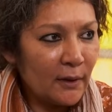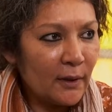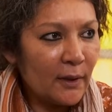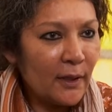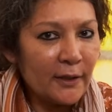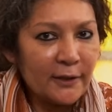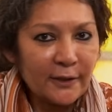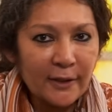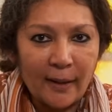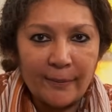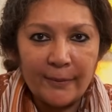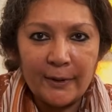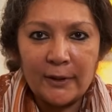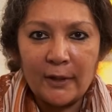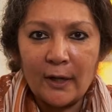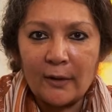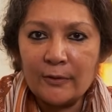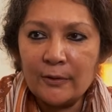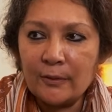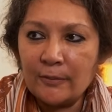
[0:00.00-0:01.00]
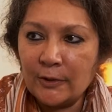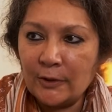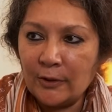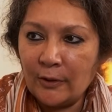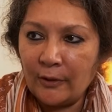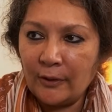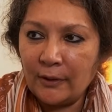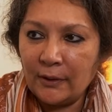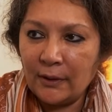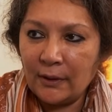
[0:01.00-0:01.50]
It's coming down the
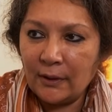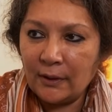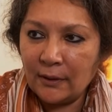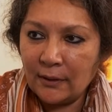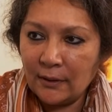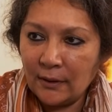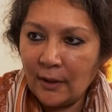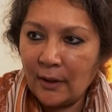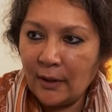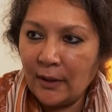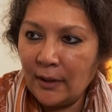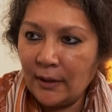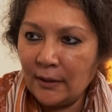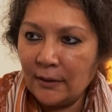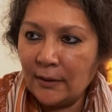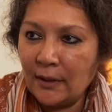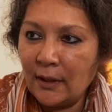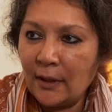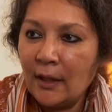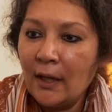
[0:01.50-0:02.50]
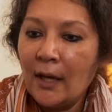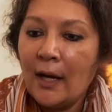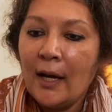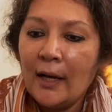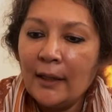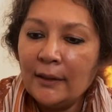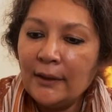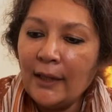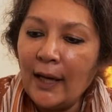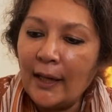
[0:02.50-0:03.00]
majority. Yes.
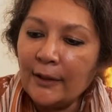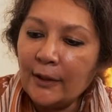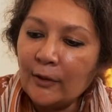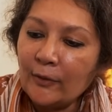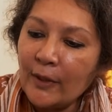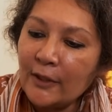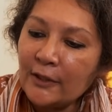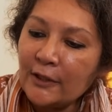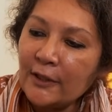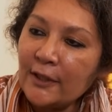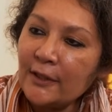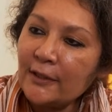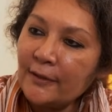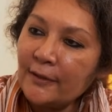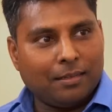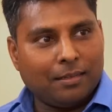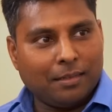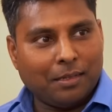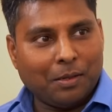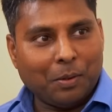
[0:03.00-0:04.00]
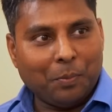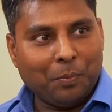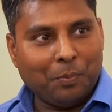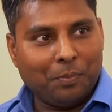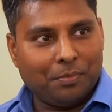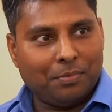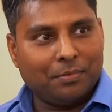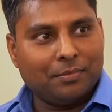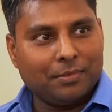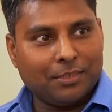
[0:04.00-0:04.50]
The other question we
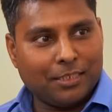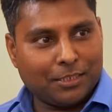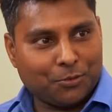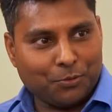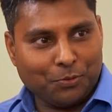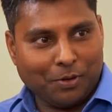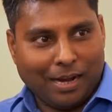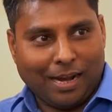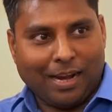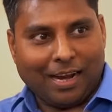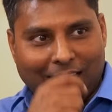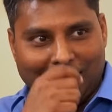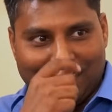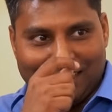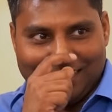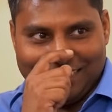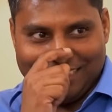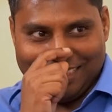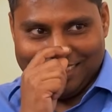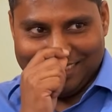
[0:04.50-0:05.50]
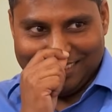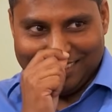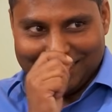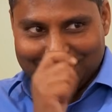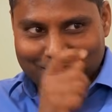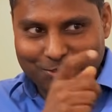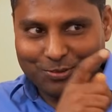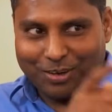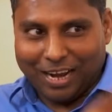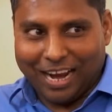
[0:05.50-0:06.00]
haven't quickly touched on it.
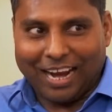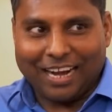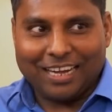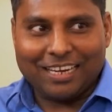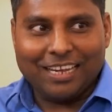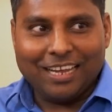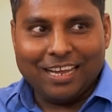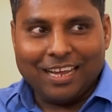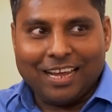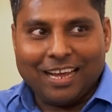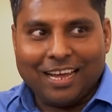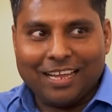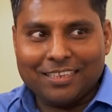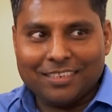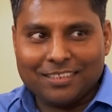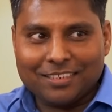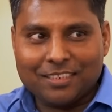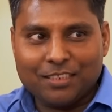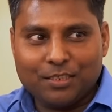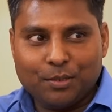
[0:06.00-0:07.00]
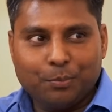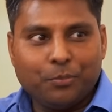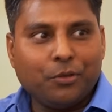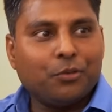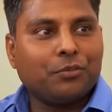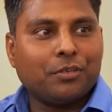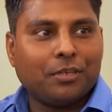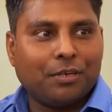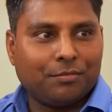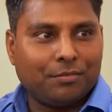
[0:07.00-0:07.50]
Just to add, and this is the
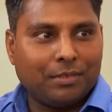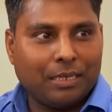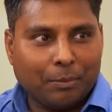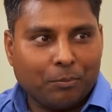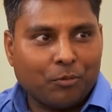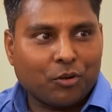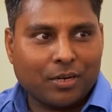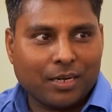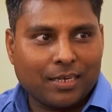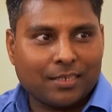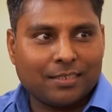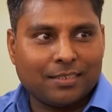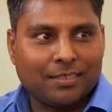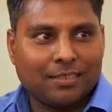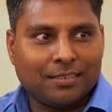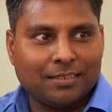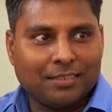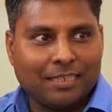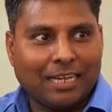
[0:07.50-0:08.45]
beauty of democracy.